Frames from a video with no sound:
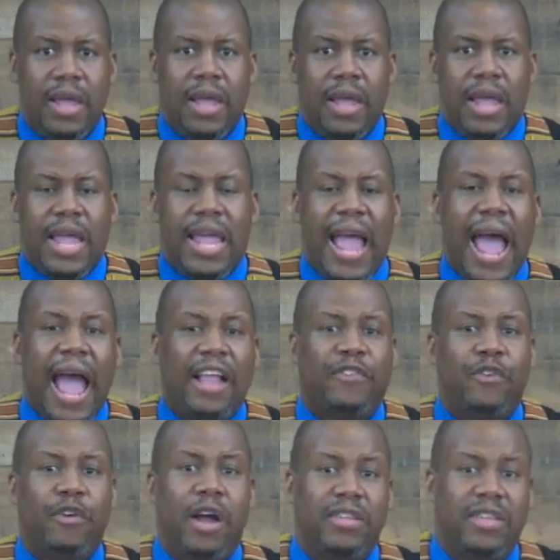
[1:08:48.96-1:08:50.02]
He asks
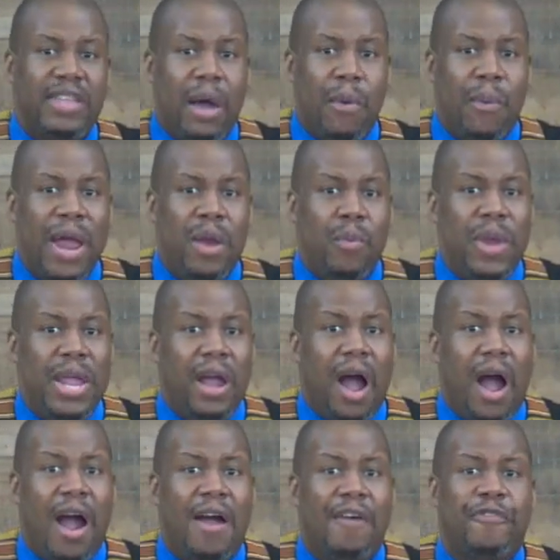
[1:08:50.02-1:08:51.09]
for us that when we
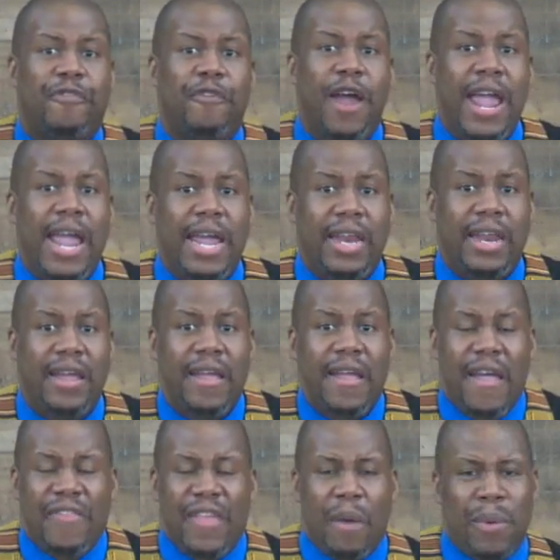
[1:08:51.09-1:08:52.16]
are afraid,
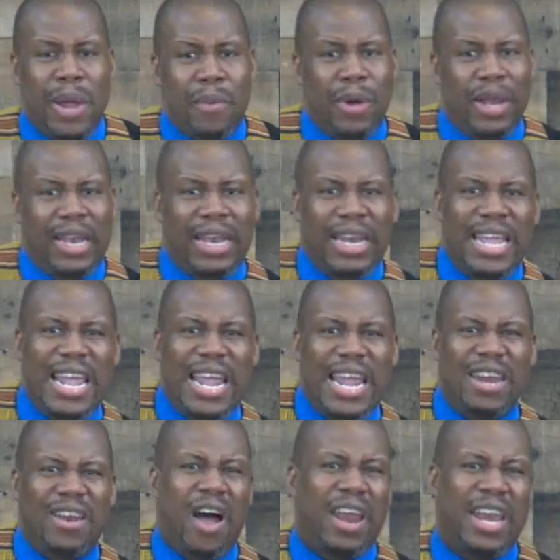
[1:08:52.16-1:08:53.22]
that we will
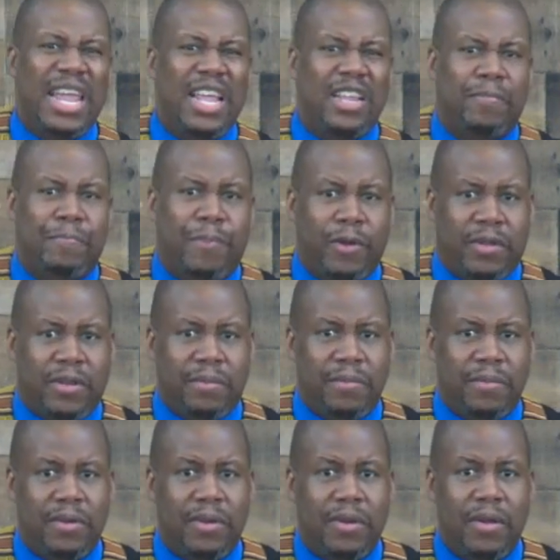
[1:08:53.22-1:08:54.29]
lean on his bosom.
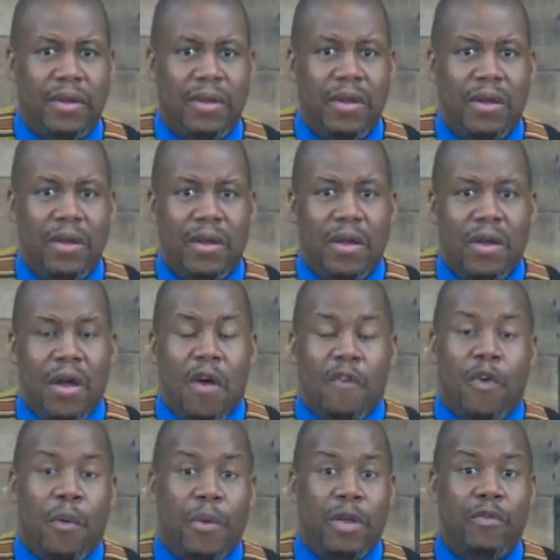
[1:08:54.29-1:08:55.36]

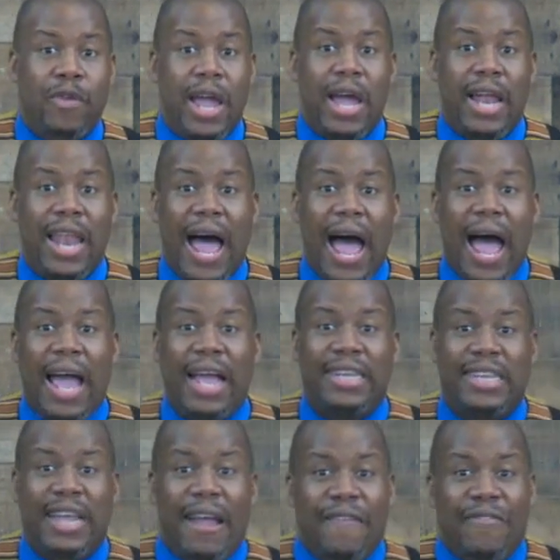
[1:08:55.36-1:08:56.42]
For we
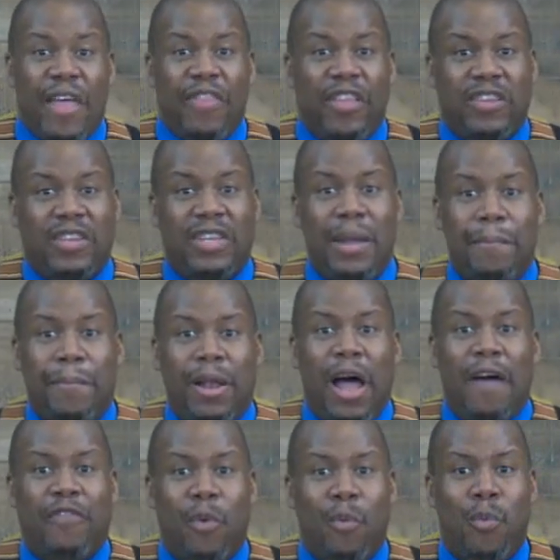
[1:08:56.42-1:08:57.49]
realize that the symbol
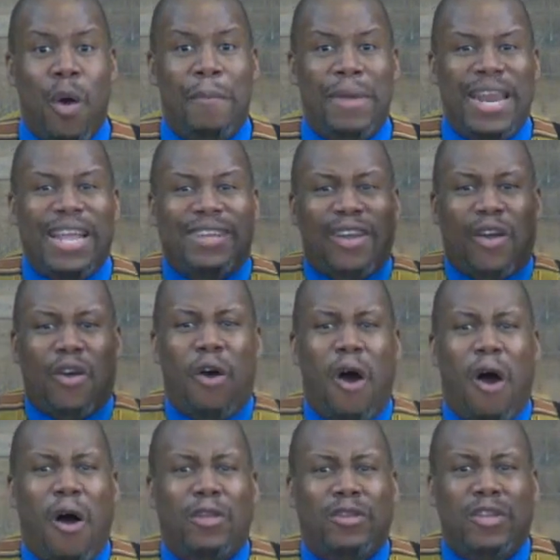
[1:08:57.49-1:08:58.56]
of the woman is a
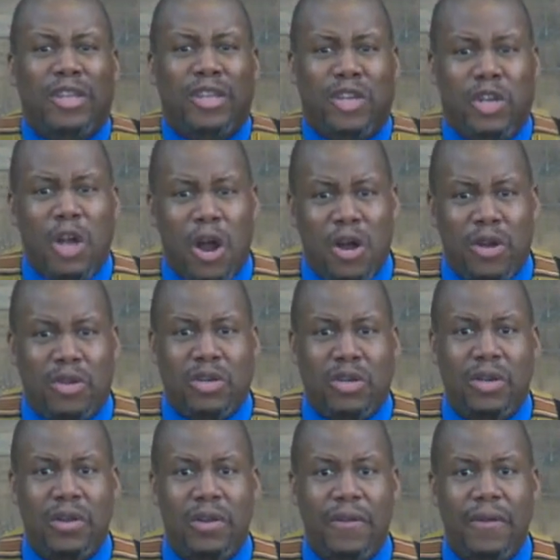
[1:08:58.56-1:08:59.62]
call to the church.
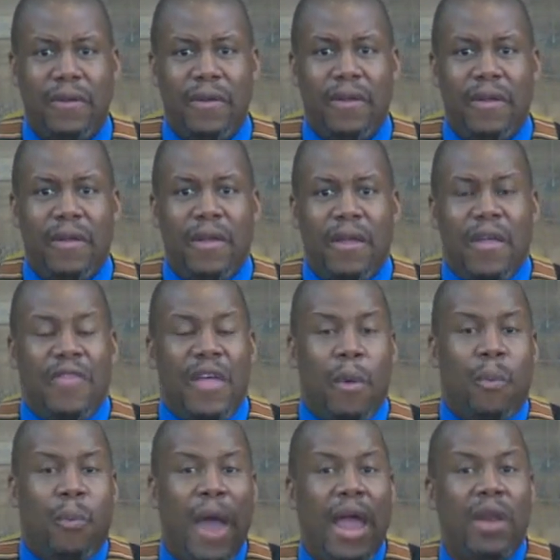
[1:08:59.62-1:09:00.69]

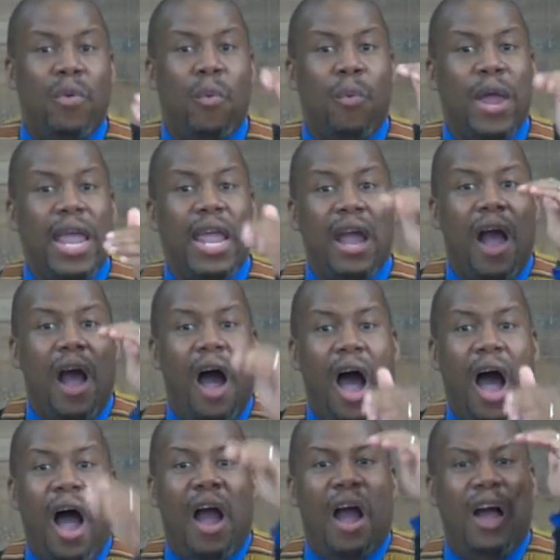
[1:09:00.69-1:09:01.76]
That when we
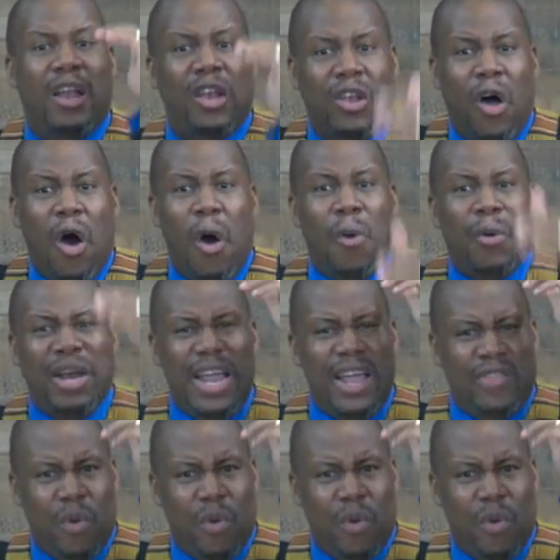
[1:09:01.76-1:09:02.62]
are alone in the